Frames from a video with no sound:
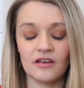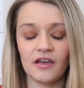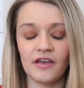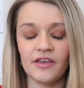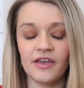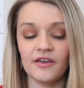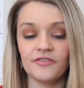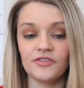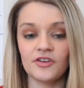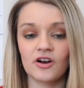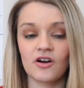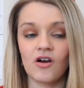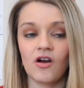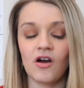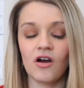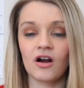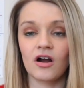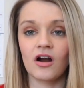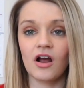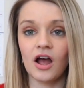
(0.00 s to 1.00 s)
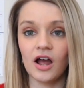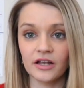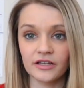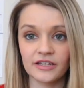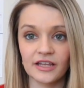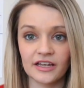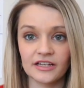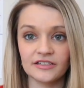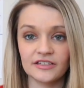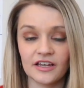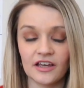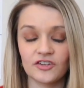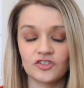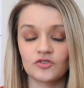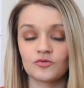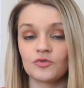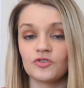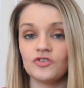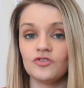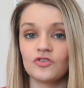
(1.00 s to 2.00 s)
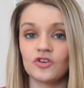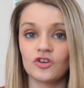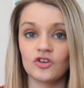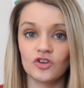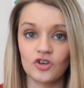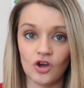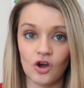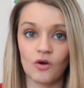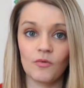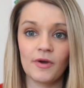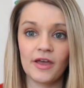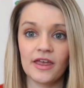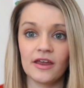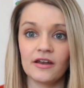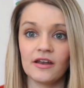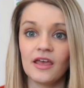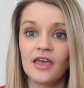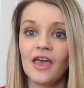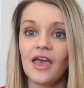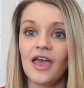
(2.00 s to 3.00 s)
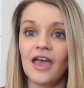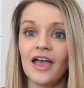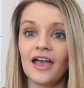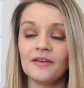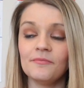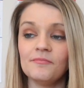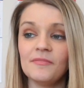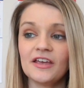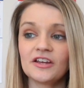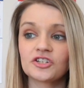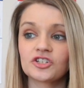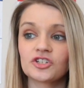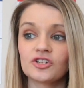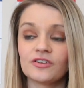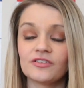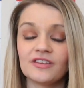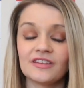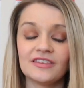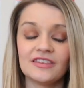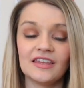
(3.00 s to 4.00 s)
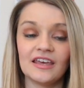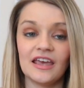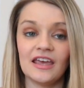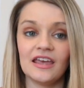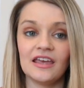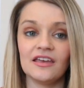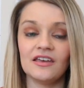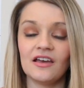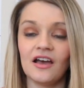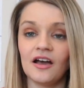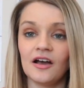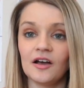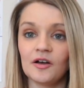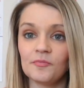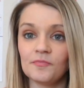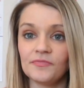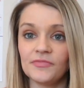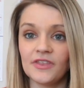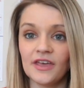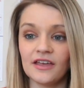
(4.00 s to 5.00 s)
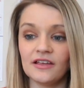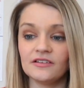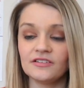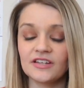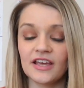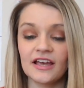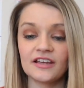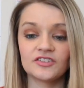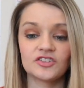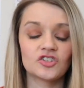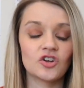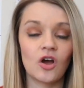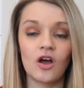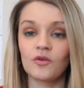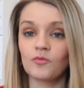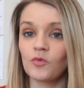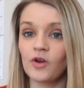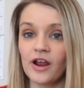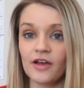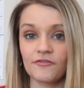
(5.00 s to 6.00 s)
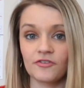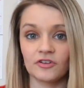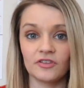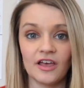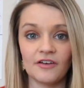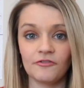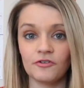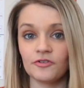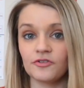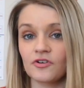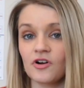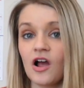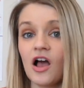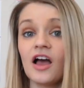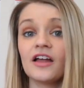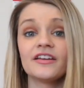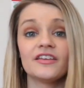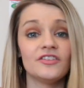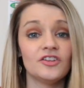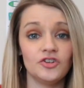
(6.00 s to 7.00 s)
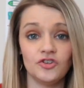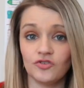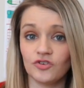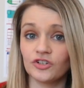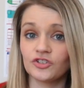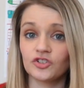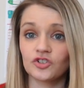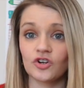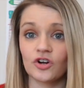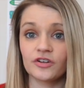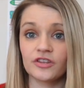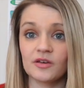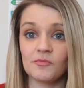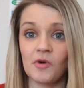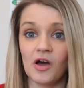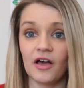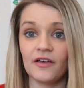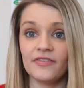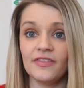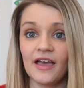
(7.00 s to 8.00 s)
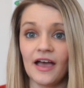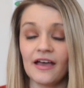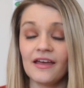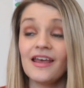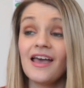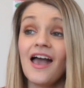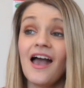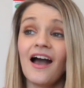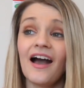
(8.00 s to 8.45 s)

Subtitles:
and there are online tests where you can go in and make sure that they test on whatever level they're on, and then you can start them on that.